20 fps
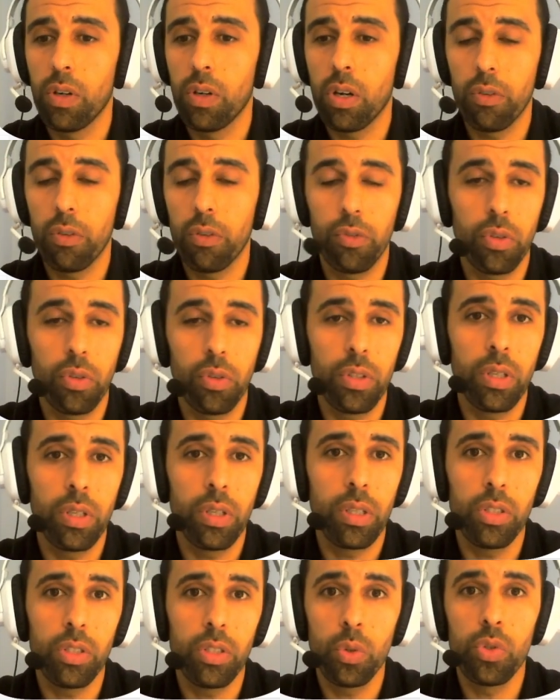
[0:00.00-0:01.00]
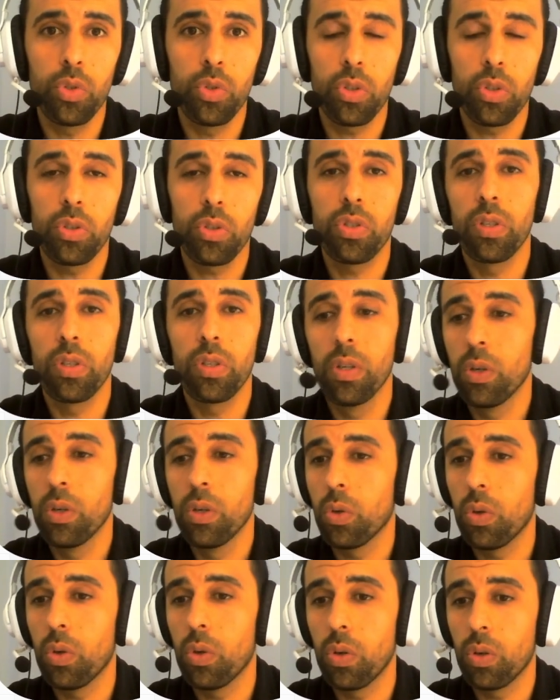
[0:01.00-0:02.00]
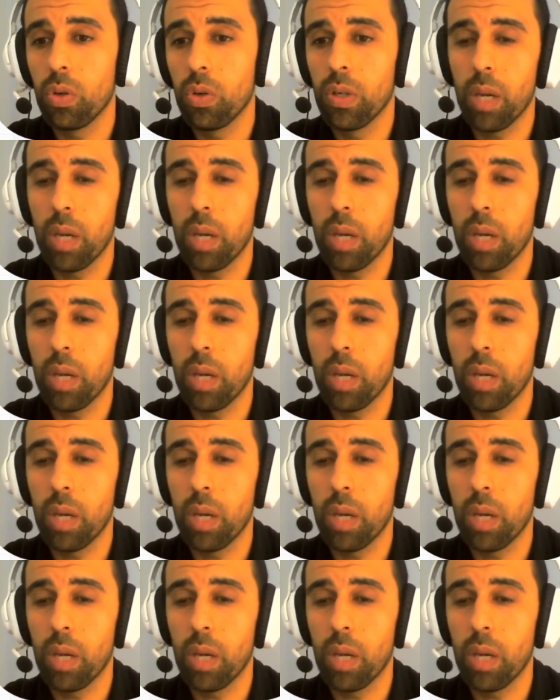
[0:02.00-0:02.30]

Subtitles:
are for users or